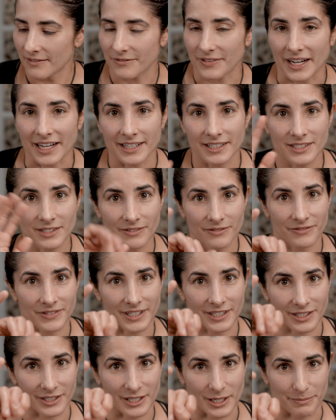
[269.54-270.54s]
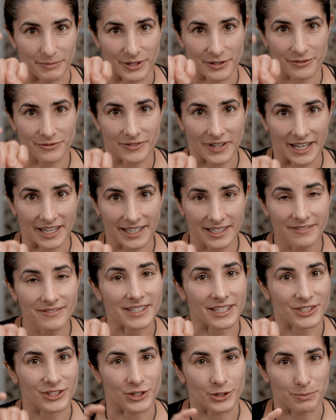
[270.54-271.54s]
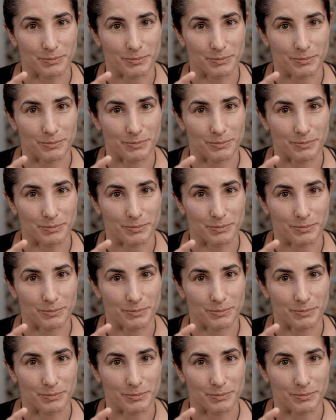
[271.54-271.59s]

Find finger number 5, that's your